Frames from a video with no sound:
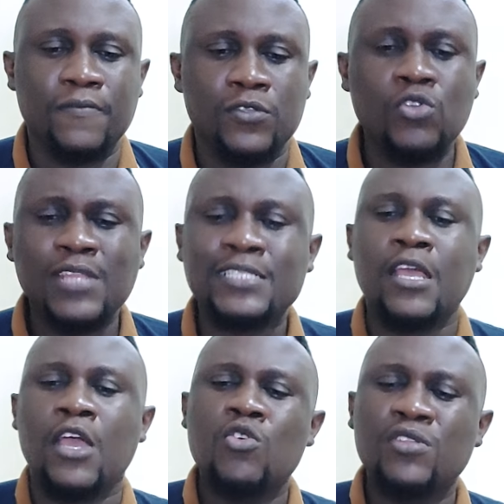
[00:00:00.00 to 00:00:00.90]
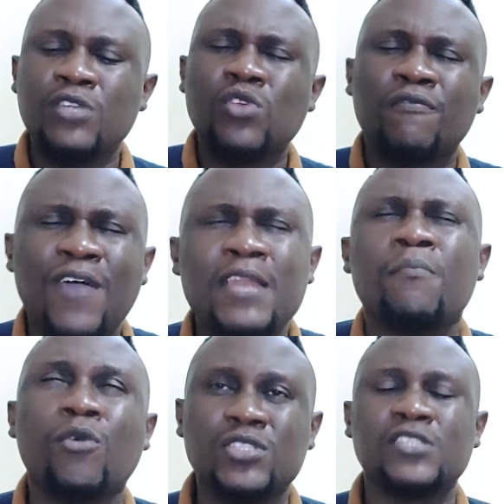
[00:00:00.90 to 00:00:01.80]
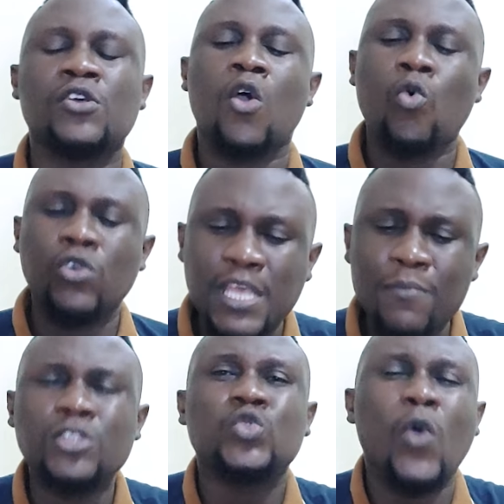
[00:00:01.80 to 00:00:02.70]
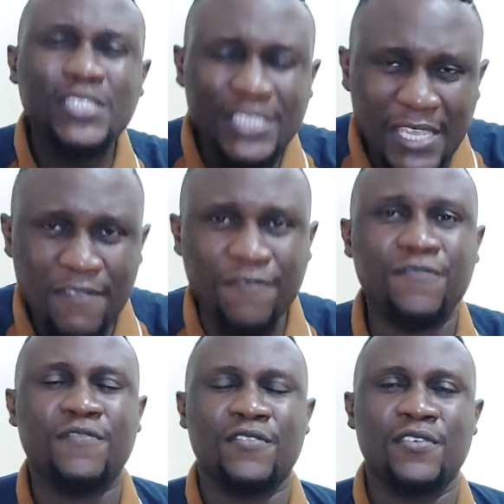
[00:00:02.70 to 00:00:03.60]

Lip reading: So that you doesn't find Moses was able to achieve